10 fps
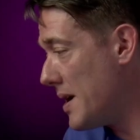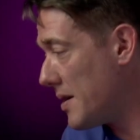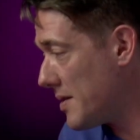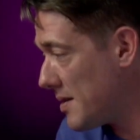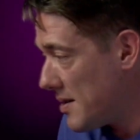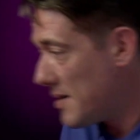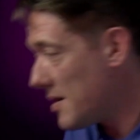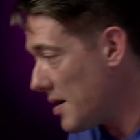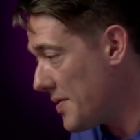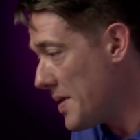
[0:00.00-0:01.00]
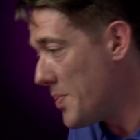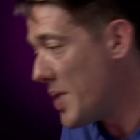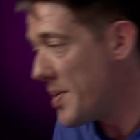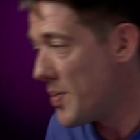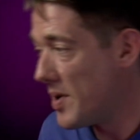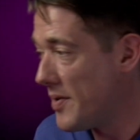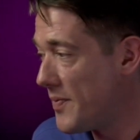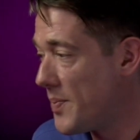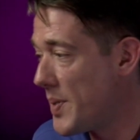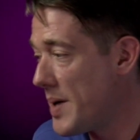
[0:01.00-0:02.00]
I think people
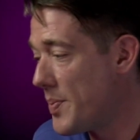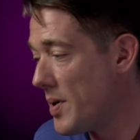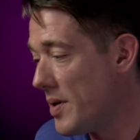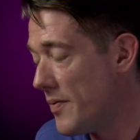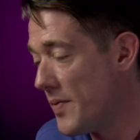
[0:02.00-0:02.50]
have